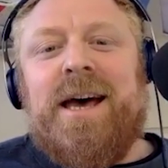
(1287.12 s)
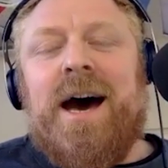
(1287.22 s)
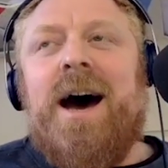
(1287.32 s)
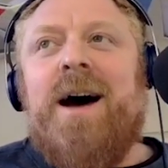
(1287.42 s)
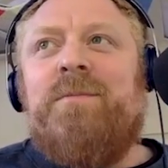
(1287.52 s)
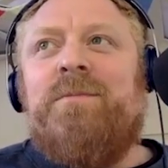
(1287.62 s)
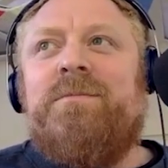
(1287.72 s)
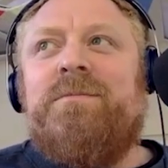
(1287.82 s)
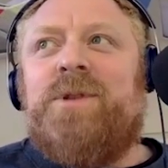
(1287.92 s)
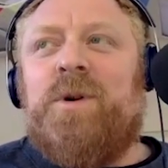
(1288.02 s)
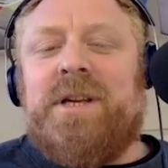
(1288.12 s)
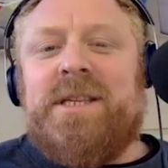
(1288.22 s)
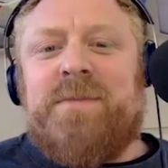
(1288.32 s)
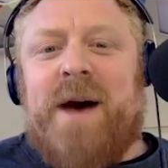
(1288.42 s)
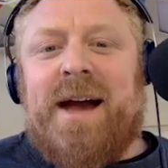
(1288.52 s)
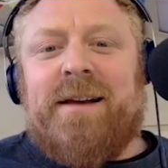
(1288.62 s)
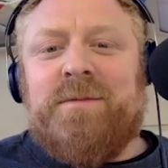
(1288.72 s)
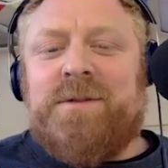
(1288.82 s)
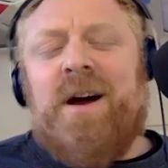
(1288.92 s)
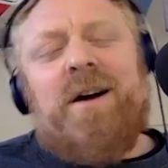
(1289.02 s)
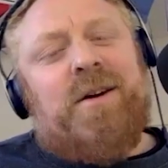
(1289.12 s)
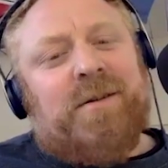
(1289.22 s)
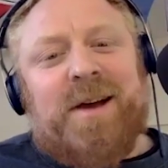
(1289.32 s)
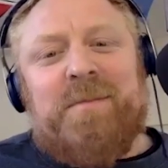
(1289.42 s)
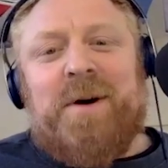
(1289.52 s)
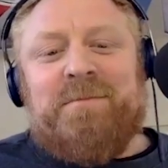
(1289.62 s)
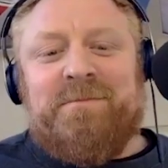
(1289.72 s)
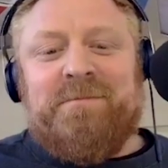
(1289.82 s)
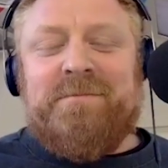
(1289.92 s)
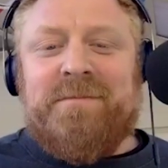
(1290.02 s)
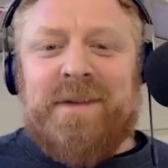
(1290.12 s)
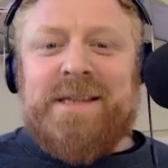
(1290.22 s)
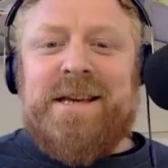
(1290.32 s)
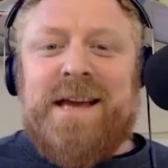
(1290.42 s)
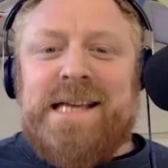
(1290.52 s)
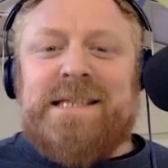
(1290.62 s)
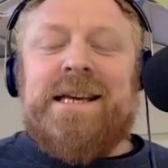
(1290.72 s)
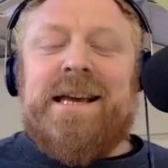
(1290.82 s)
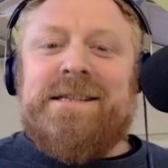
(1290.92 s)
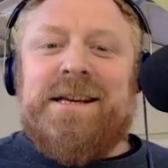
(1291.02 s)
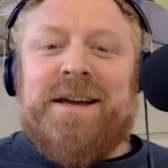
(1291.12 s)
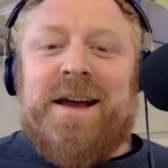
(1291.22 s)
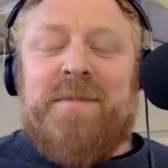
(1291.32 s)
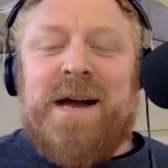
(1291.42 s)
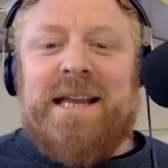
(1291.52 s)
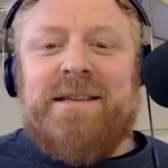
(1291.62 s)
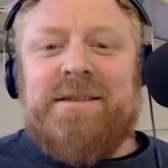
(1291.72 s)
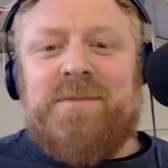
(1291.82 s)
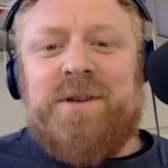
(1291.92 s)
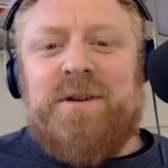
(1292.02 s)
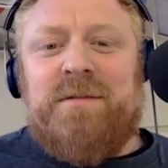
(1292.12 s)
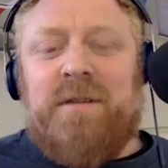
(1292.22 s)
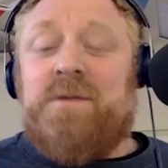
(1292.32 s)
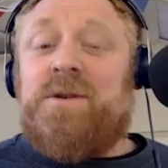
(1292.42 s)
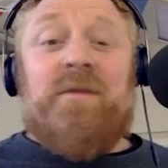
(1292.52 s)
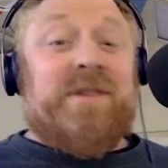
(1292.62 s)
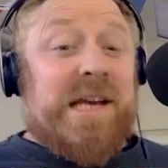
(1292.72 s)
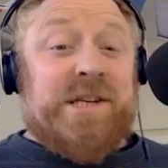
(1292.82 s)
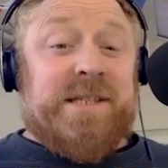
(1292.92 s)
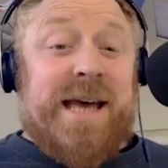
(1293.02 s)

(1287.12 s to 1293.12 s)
Talking Smack. What's going on? Come on. Is it going to come back anytime soon? Are those conversations